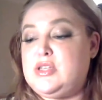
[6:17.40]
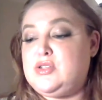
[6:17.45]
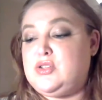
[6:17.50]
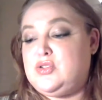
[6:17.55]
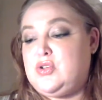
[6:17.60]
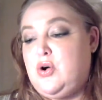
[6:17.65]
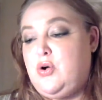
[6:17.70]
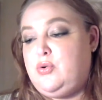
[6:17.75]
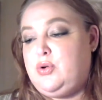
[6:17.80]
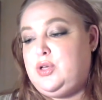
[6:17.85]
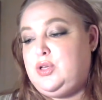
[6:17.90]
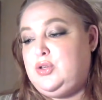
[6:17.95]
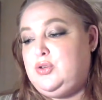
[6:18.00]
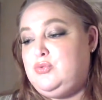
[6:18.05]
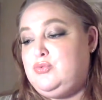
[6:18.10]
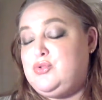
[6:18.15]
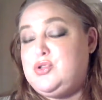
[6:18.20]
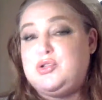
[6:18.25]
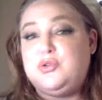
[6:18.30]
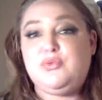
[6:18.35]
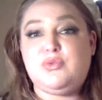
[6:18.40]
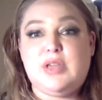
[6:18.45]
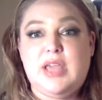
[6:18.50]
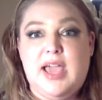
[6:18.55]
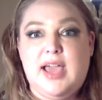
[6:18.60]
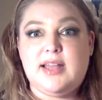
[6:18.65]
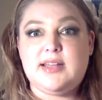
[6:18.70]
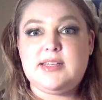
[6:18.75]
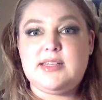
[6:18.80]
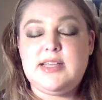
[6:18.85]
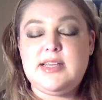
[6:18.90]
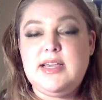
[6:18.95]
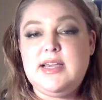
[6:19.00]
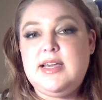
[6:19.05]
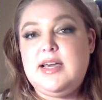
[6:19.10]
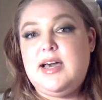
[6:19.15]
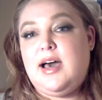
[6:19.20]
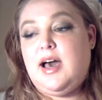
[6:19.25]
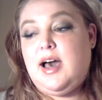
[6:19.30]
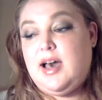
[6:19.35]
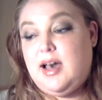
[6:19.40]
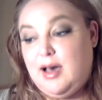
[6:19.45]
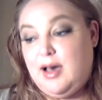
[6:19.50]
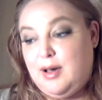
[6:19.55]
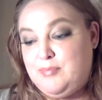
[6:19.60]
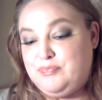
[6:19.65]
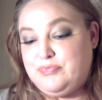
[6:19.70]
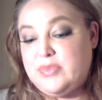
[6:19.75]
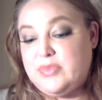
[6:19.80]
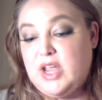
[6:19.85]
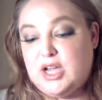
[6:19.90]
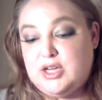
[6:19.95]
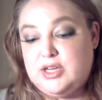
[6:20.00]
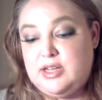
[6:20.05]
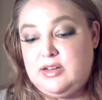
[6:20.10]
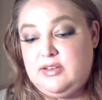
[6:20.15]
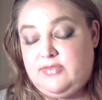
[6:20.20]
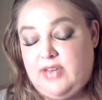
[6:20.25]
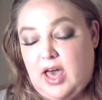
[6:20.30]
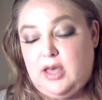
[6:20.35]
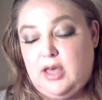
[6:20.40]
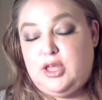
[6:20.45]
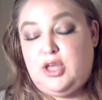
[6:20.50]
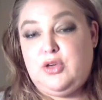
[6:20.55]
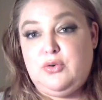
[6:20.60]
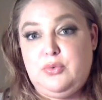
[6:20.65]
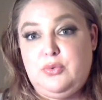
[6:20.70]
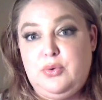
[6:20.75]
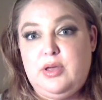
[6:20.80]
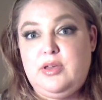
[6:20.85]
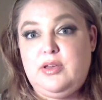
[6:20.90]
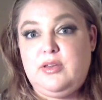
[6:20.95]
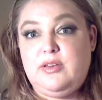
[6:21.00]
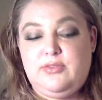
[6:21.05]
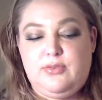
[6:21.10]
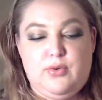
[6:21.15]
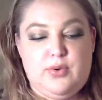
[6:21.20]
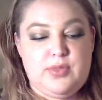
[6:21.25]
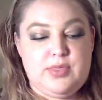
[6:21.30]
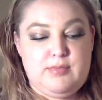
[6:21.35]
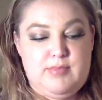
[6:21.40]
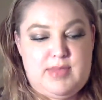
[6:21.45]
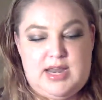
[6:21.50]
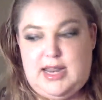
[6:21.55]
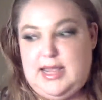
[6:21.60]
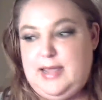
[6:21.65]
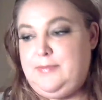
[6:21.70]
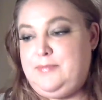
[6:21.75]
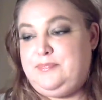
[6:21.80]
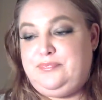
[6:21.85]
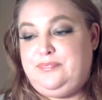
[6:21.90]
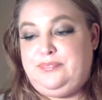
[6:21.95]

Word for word: So you do get um, a good value for the money.